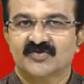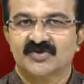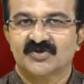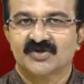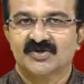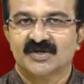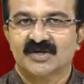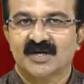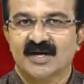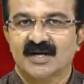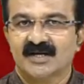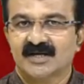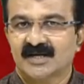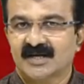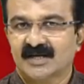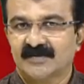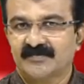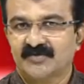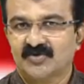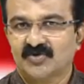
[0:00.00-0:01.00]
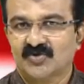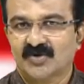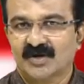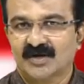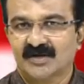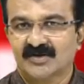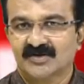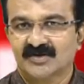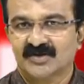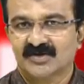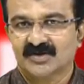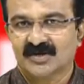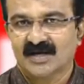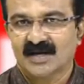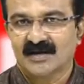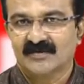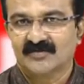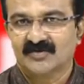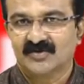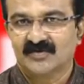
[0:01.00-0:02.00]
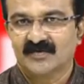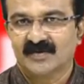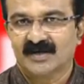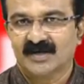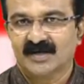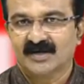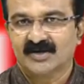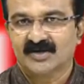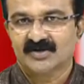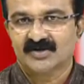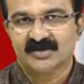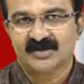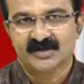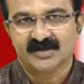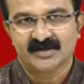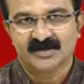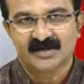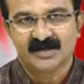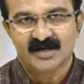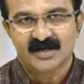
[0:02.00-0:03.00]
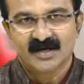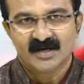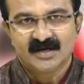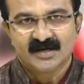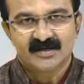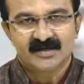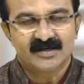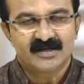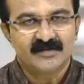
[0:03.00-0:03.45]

region and cryptocurrency scam would be auctioned. The